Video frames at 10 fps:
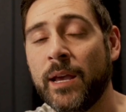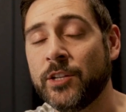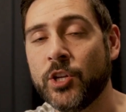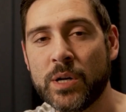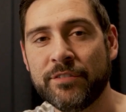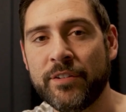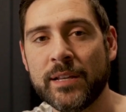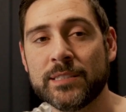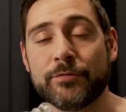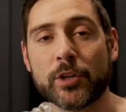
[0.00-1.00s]
And no
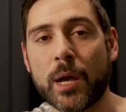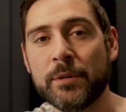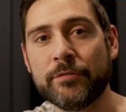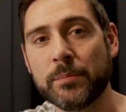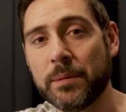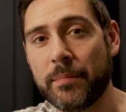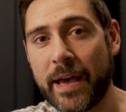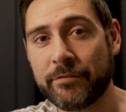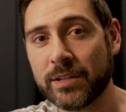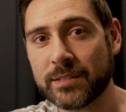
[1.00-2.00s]
offense, if you're coming from the
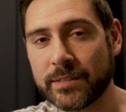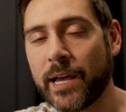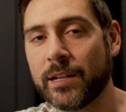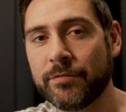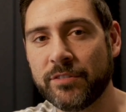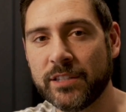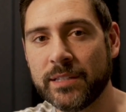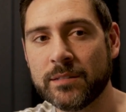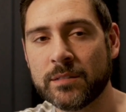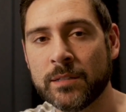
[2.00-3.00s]
Mavic side of
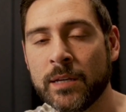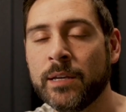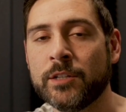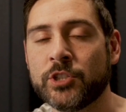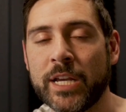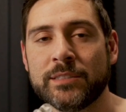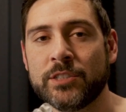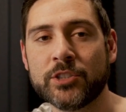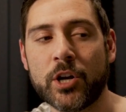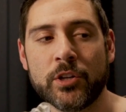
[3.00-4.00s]
things,
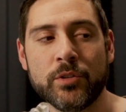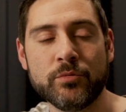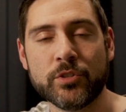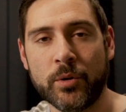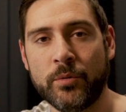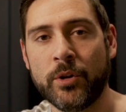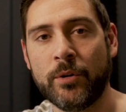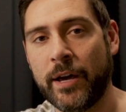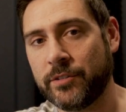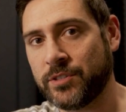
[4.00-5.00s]
chances are you don't
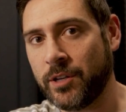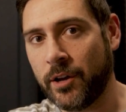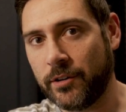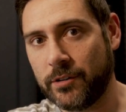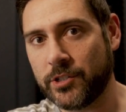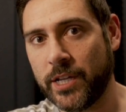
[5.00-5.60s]
know how to solder.